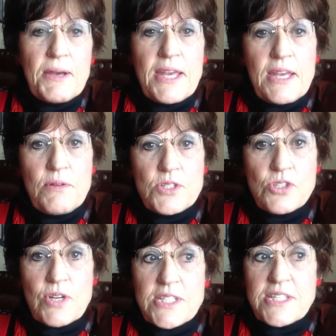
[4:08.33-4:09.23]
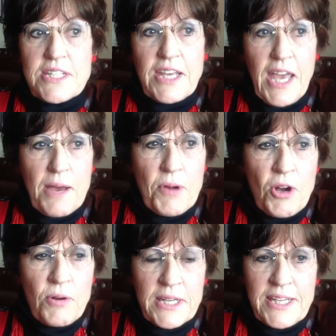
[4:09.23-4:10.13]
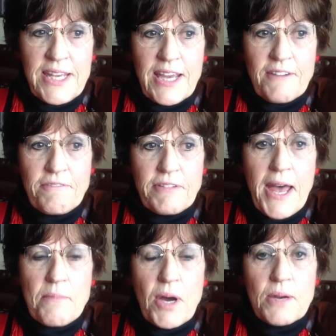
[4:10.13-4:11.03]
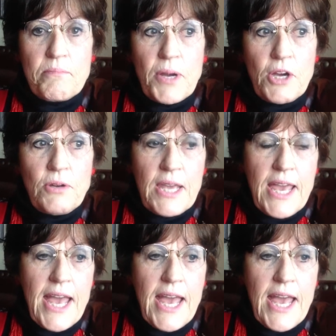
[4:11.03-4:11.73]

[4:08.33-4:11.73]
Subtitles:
He was dressed in camo, and he had a flat-bottom boat,